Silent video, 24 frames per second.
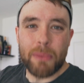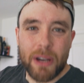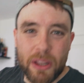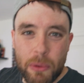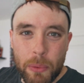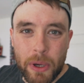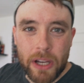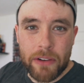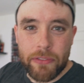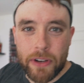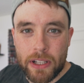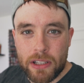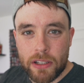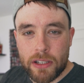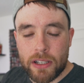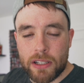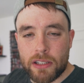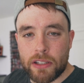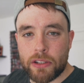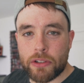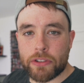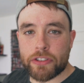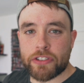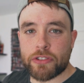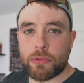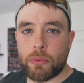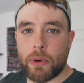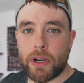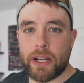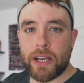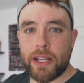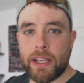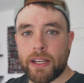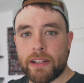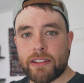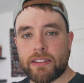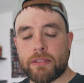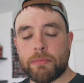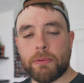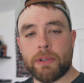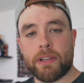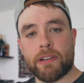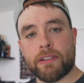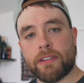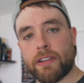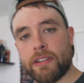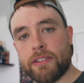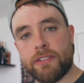By the way, if I look a little sweaty, it's
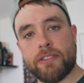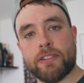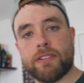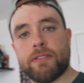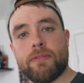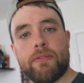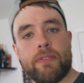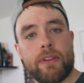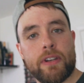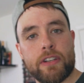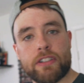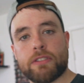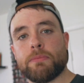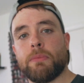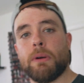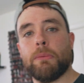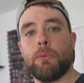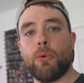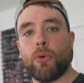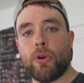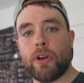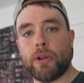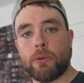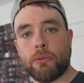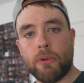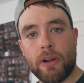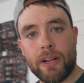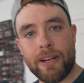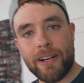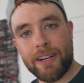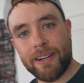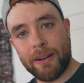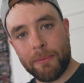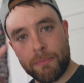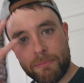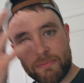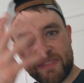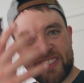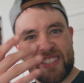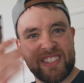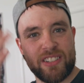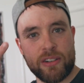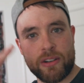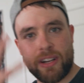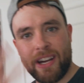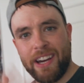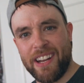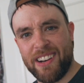because I just finished my morning run and I'm
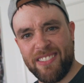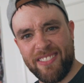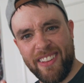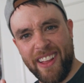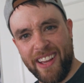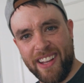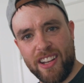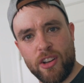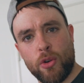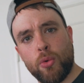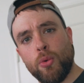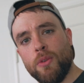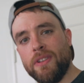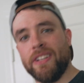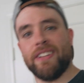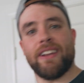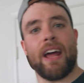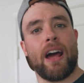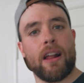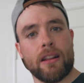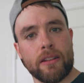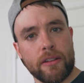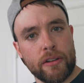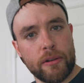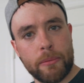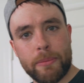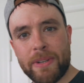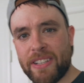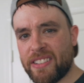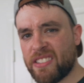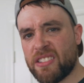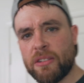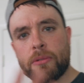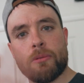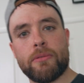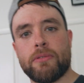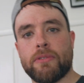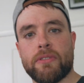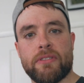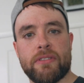still kind of like cooling down a little bit, so